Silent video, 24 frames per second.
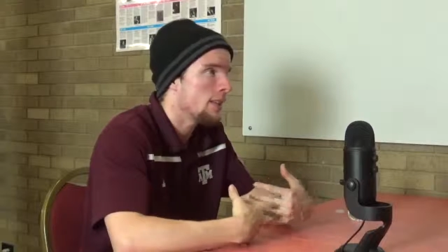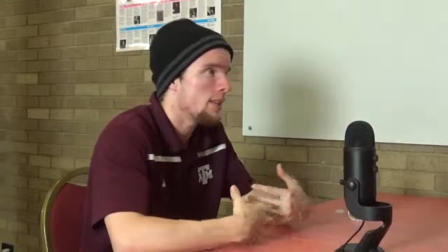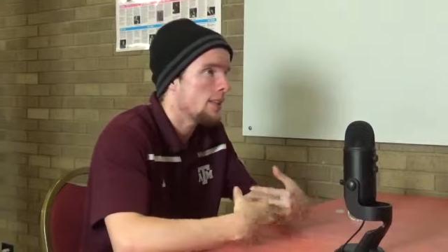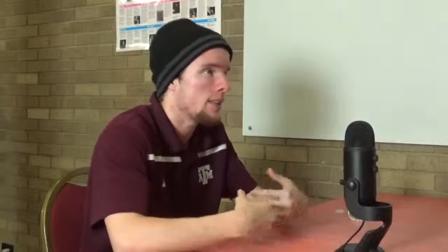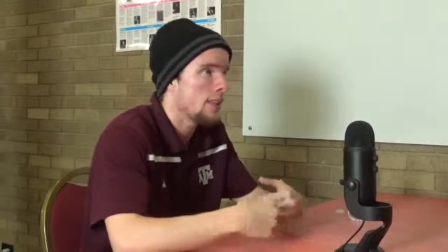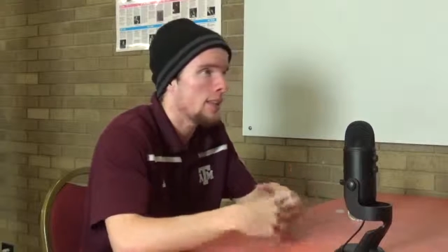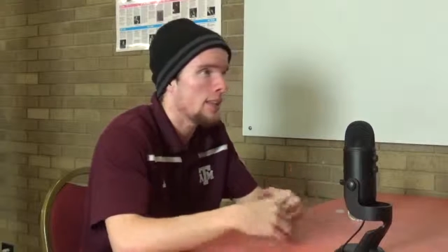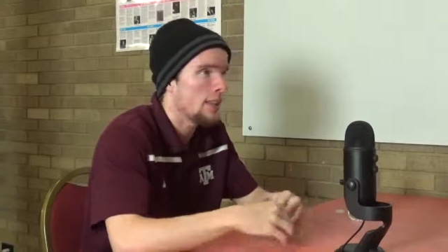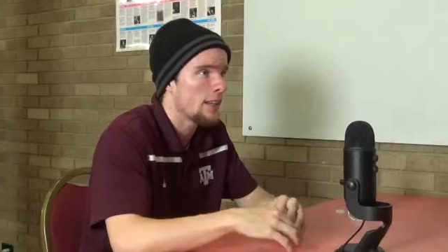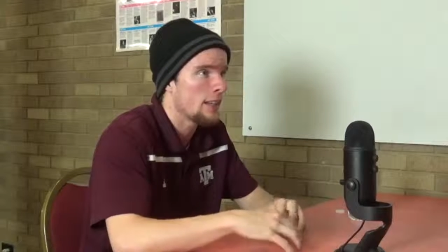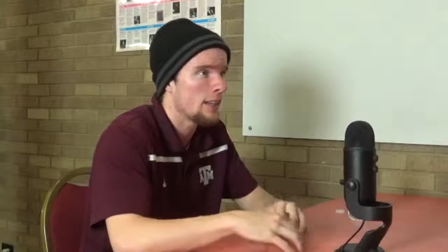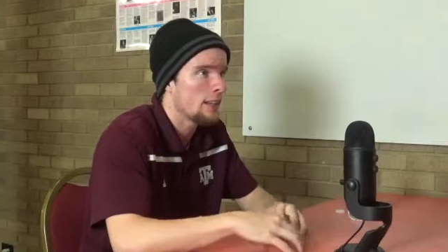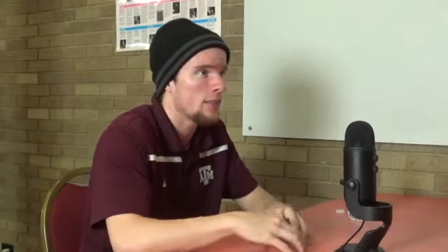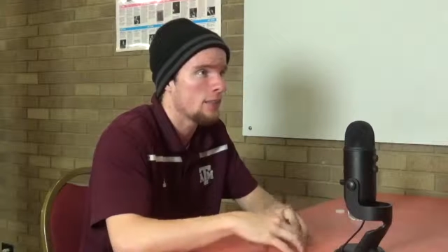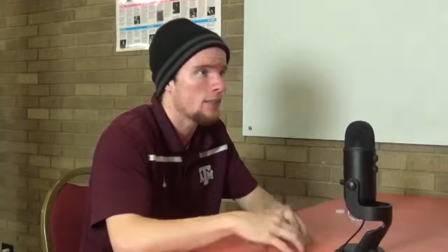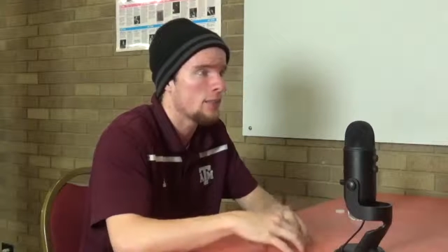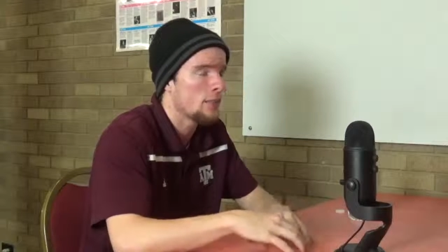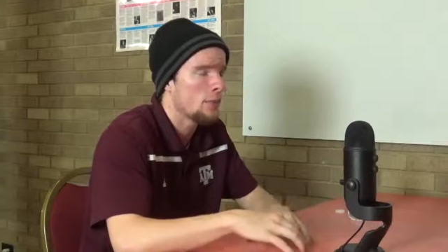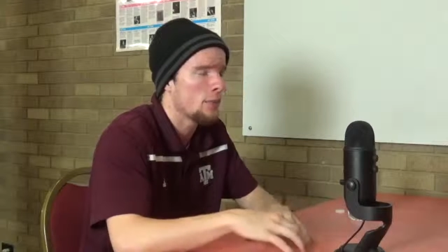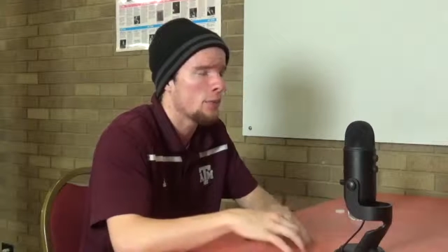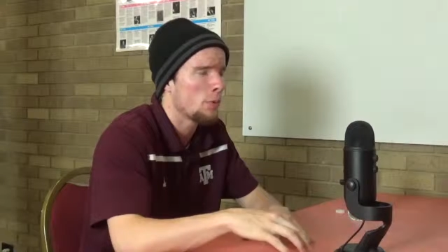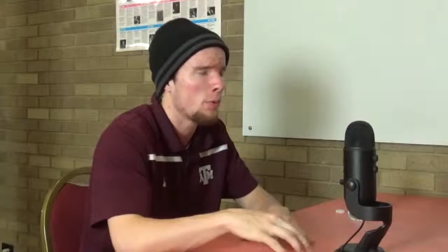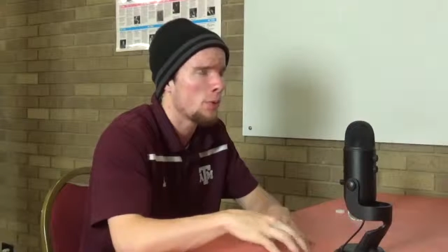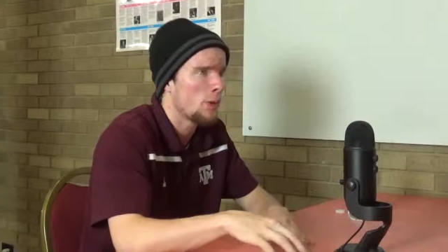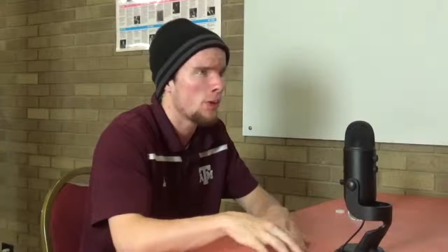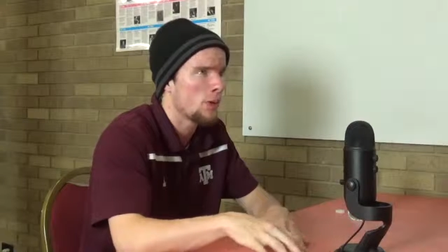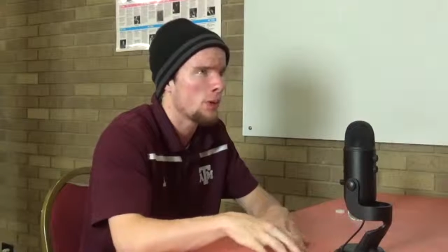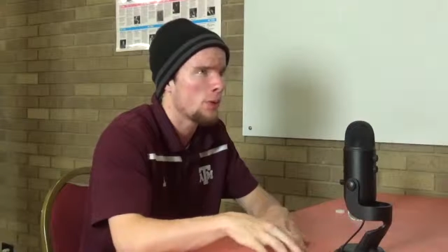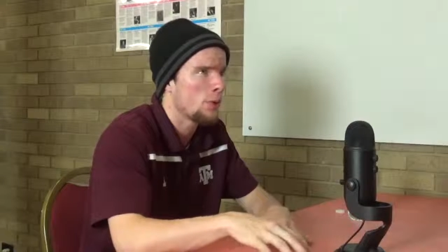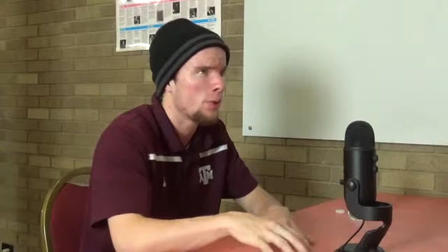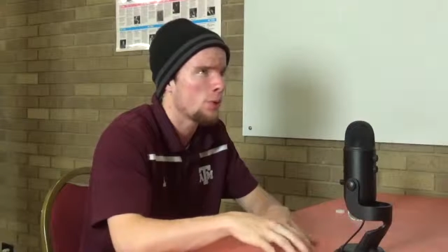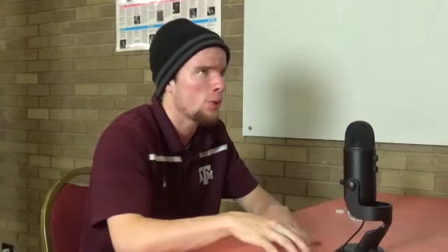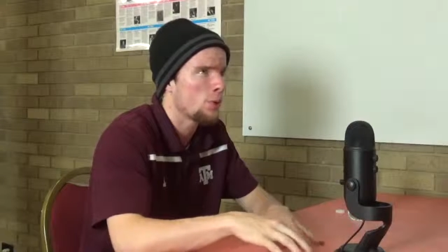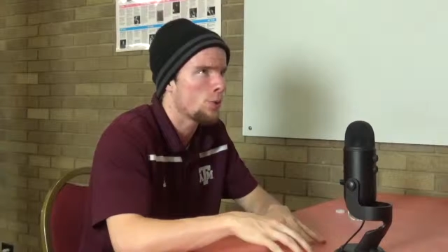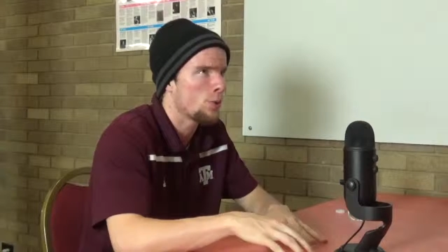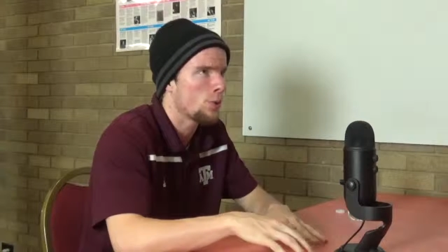than the one
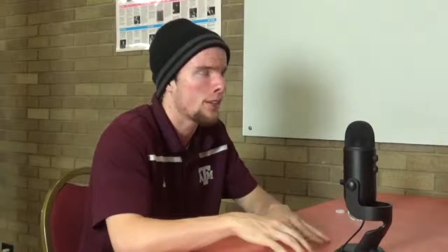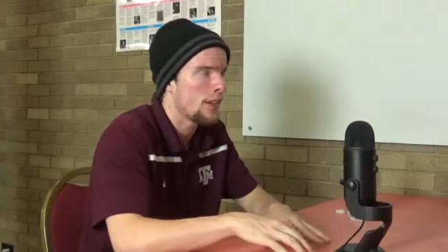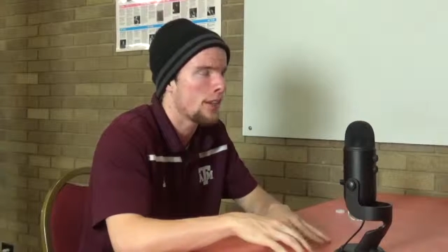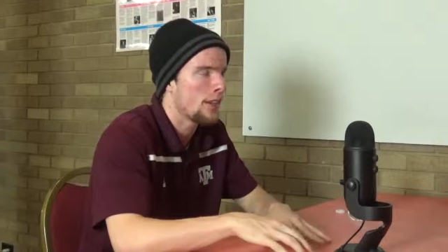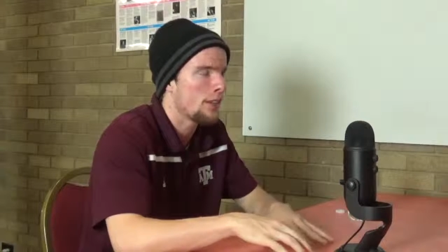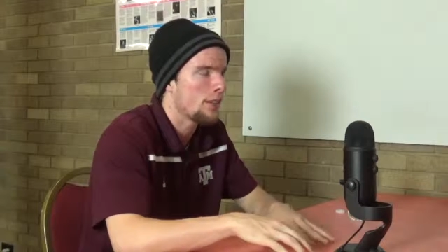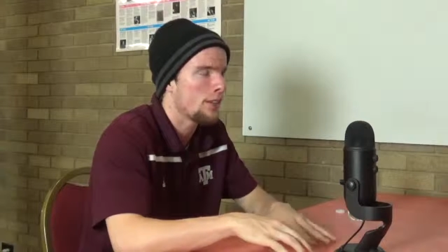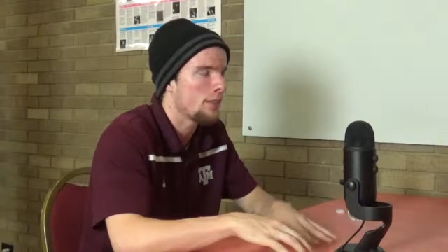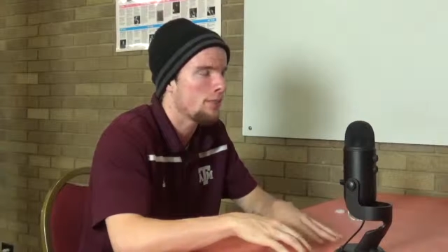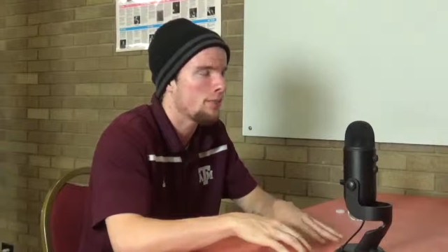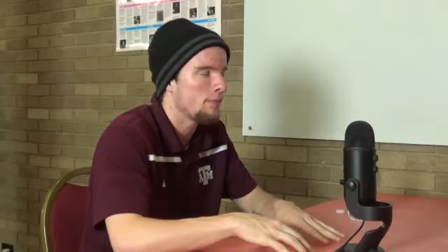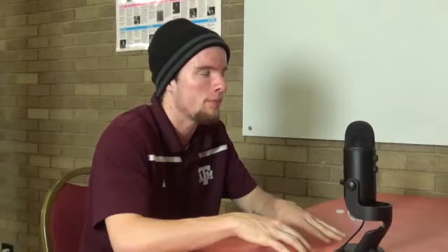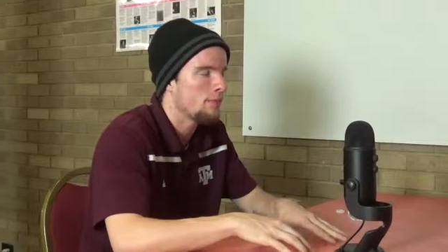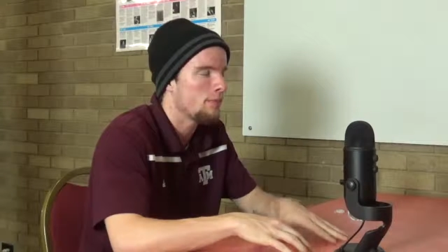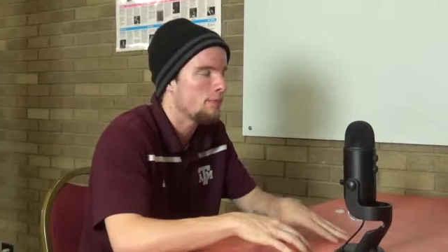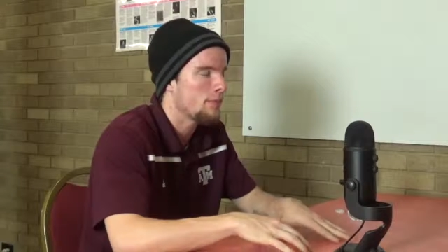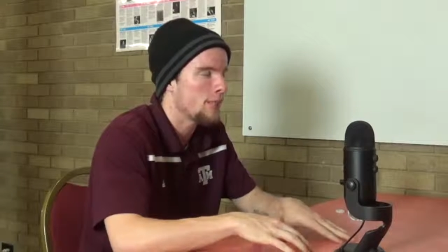who created